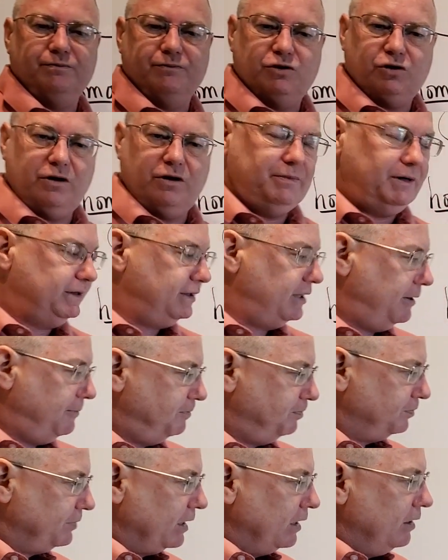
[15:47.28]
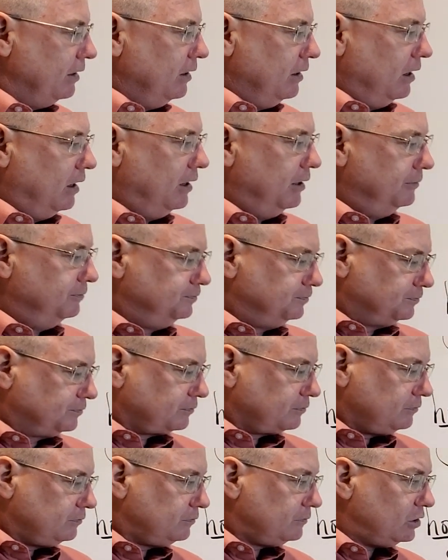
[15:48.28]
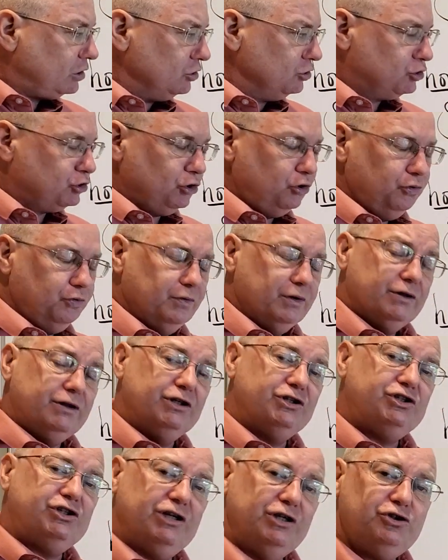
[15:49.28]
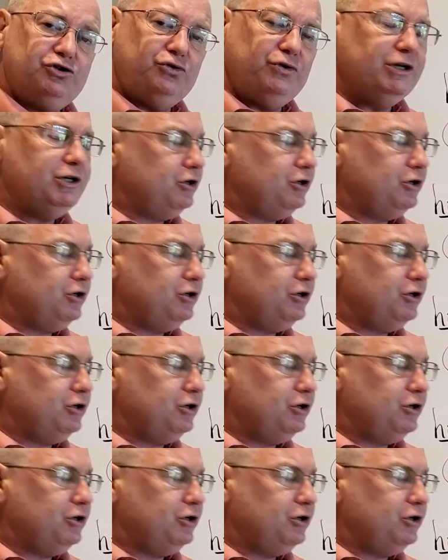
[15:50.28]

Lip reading: Sorry about that. So the sensory